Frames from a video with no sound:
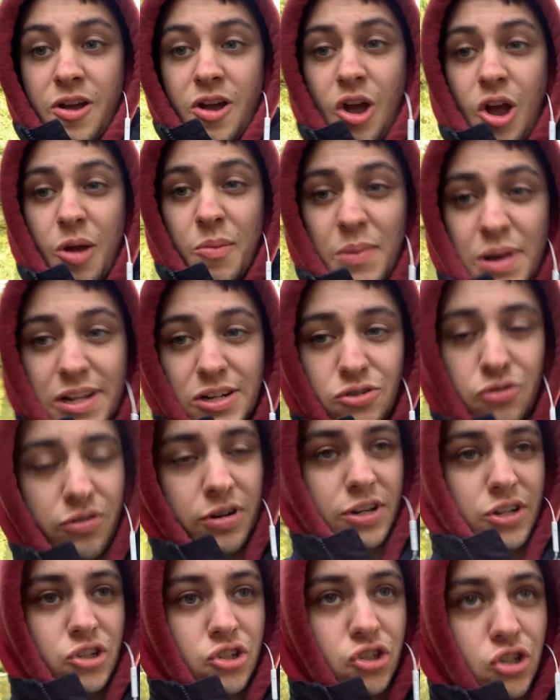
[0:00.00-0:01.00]
I'm
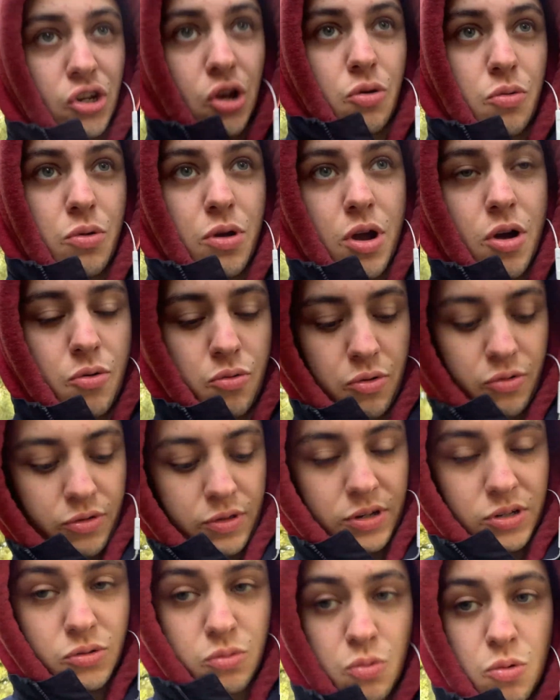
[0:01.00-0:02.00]
literally so cold on
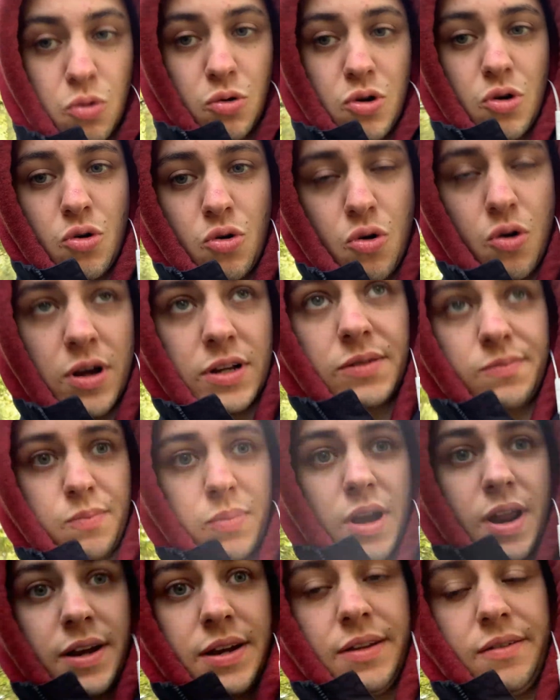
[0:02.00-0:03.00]
this walk. Oh, it's
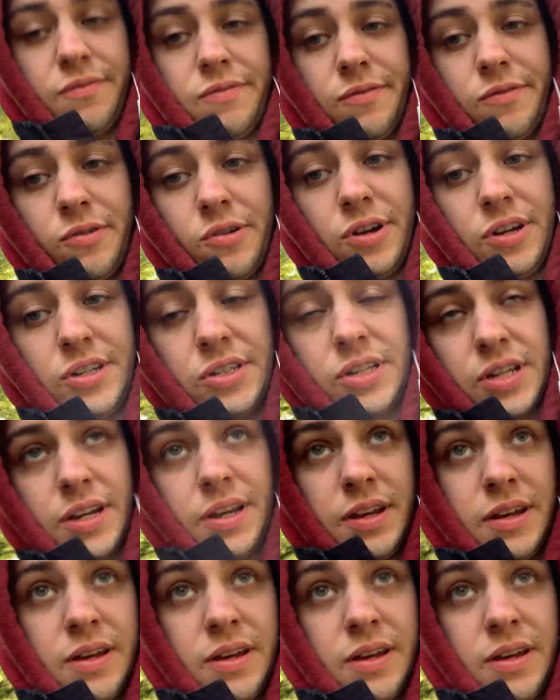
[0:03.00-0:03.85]
bloody freezing.